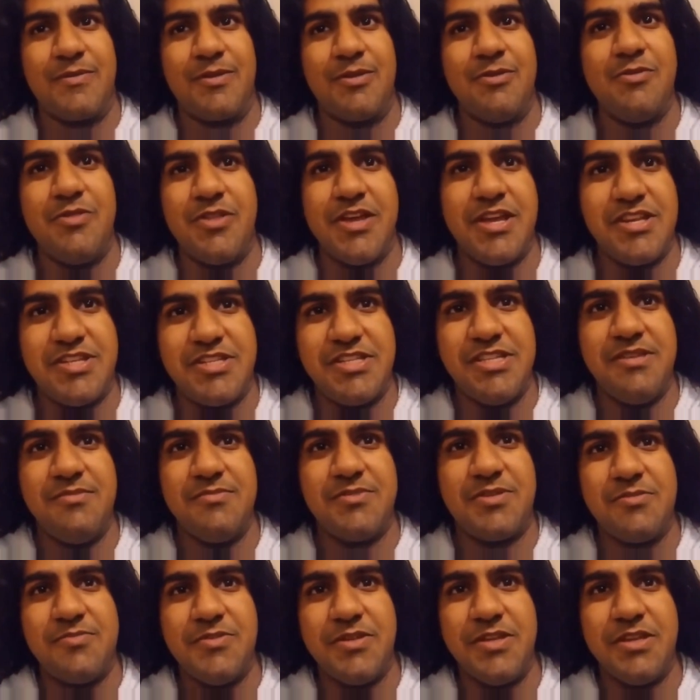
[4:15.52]
who they
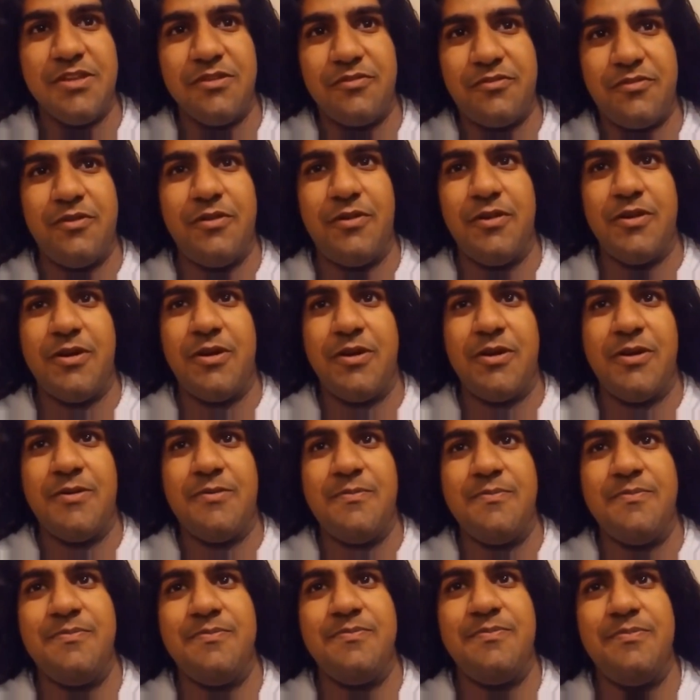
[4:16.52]
deem to be
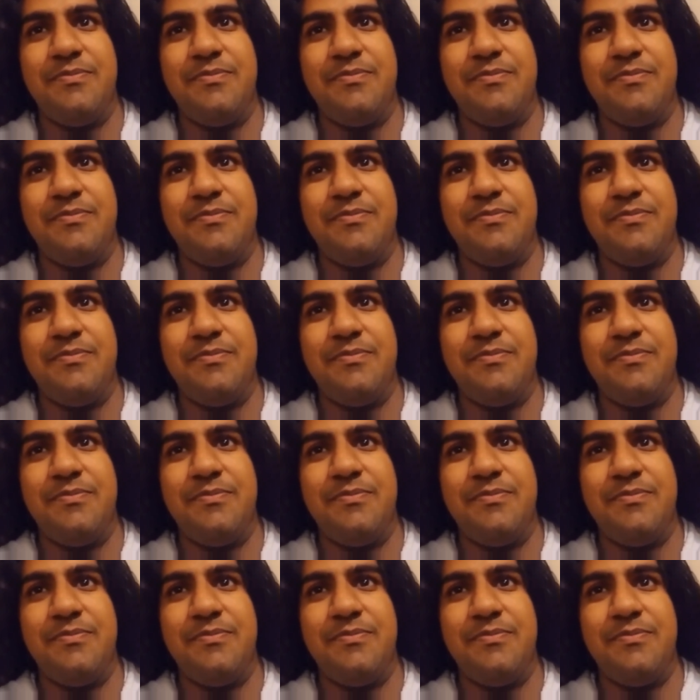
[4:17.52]
inferior.